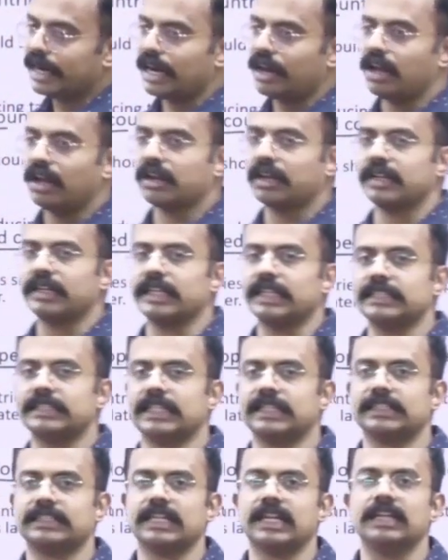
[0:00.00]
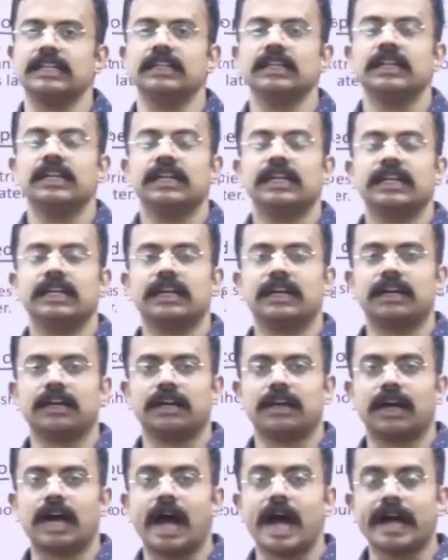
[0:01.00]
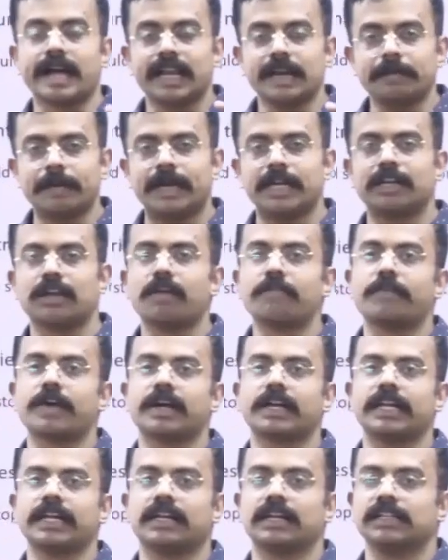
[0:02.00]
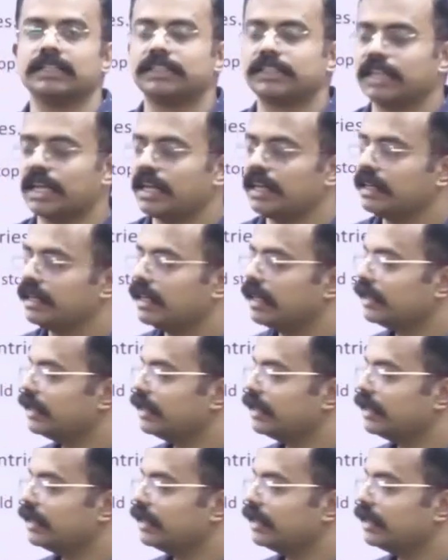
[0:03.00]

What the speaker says: Trade Organization Agreement of Agriculture.